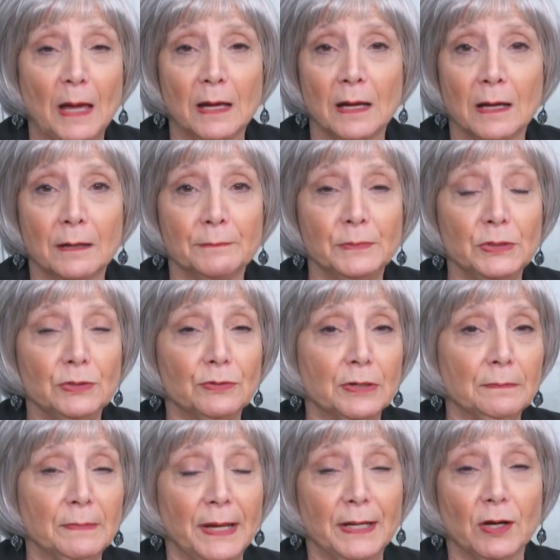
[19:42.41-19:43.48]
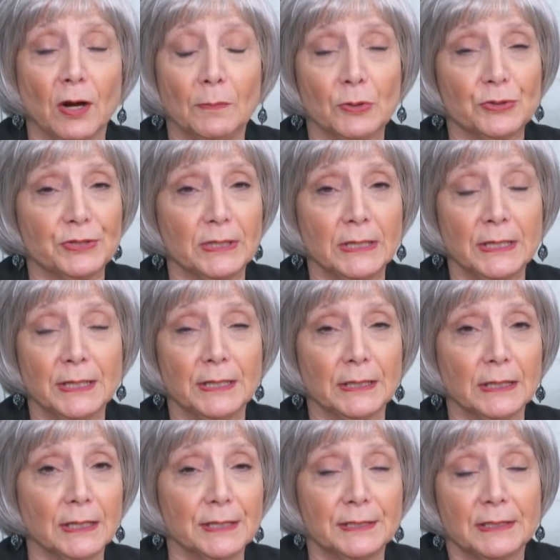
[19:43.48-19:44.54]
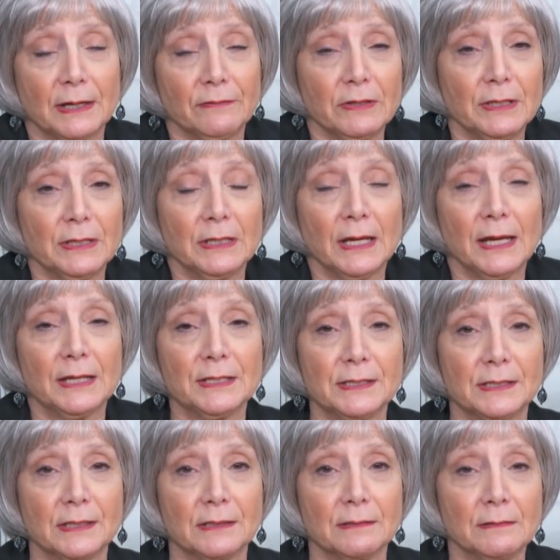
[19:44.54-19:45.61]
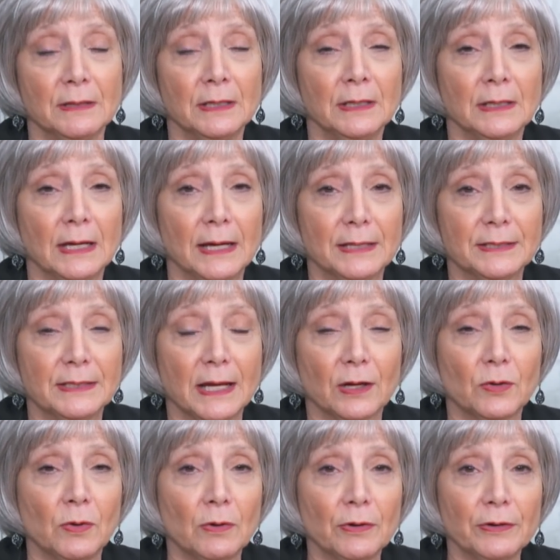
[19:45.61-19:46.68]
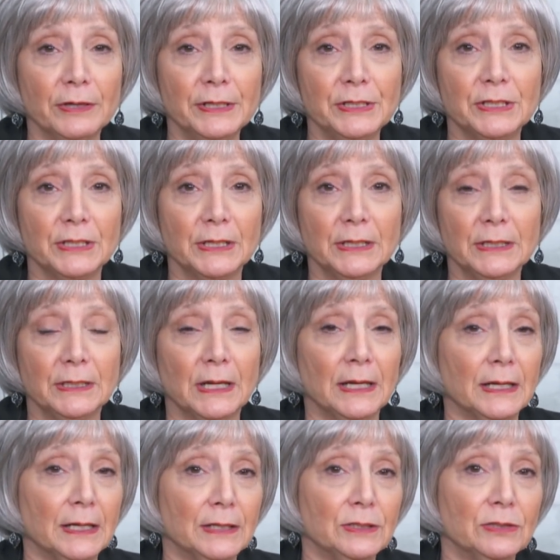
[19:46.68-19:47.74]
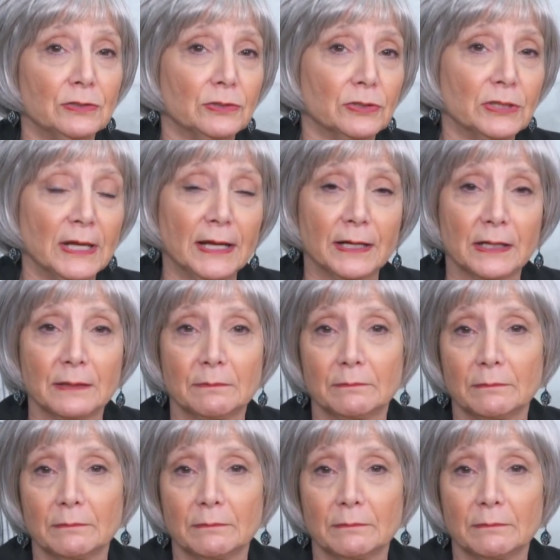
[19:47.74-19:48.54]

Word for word: um, you can make almost anything because everything has the has that quarter inch in it, and you learn how to